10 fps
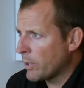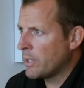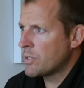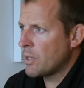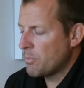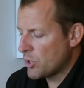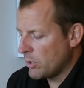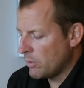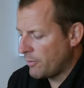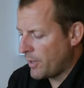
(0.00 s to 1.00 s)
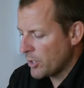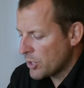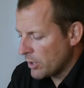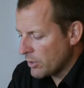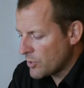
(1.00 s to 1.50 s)
consumption
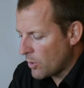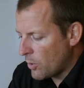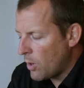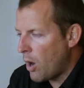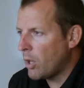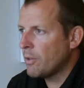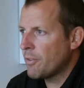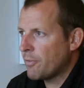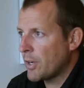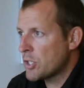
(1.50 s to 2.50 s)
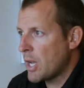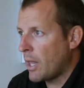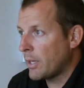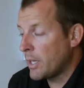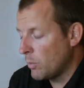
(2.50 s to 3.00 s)
function, so all of the
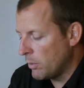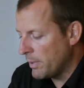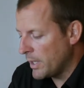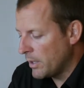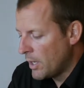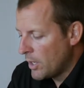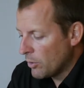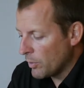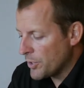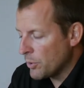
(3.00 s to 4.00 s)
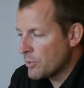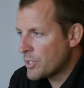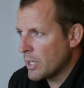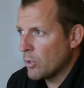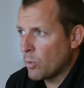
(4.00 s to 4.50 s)
functionality will be
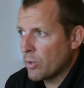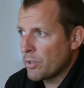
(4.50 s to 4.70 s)
reduced in order